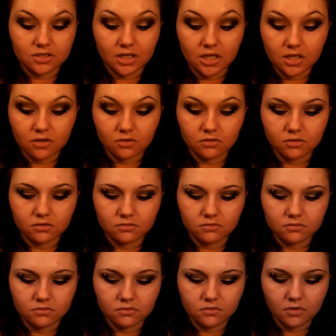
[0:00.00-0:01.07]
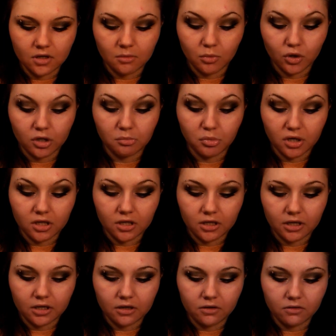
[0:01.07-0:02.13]
tell, I'm already
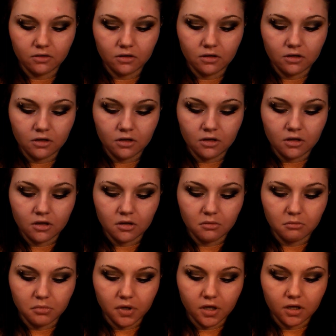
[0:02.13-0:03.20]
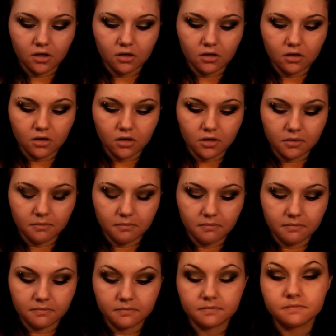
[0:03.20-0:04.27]
breaking out, but I